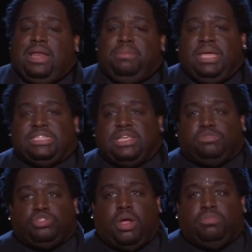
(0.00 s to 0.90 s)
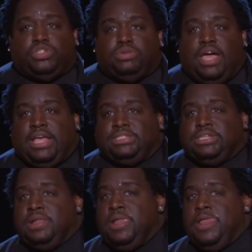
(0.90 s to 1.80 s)
Now, let me get something straight with you
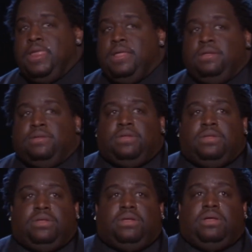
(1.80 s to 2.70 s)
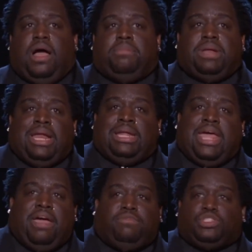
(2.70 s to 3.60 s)
guys. I'm not
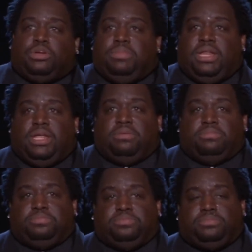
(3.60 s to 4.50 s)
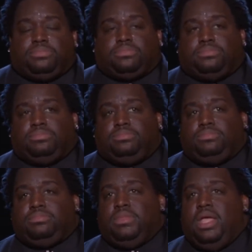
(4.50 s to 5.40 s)
like the average comedian.
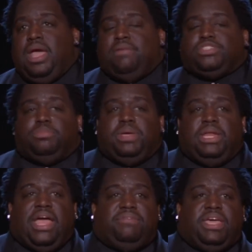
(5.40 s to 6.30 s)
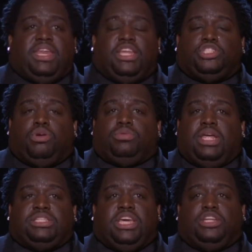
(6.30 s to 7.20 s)
Average comedian have an ending
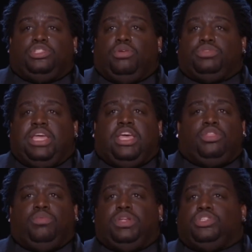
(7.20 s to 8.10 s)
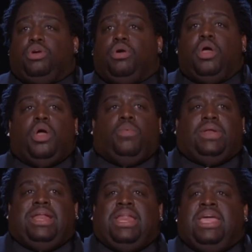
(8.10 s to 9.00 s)
joke, they tell jokes, they get through with the joke.
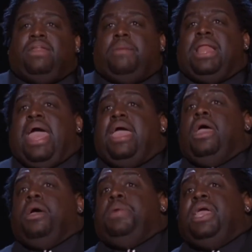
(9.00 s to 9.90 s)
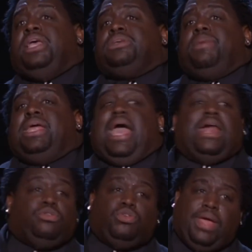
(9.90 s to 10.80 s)
When they leave, they be like, peace, somebody
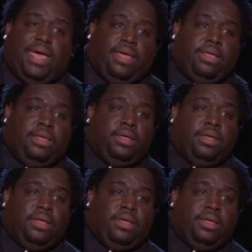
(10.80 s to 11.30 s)
here. I don't do that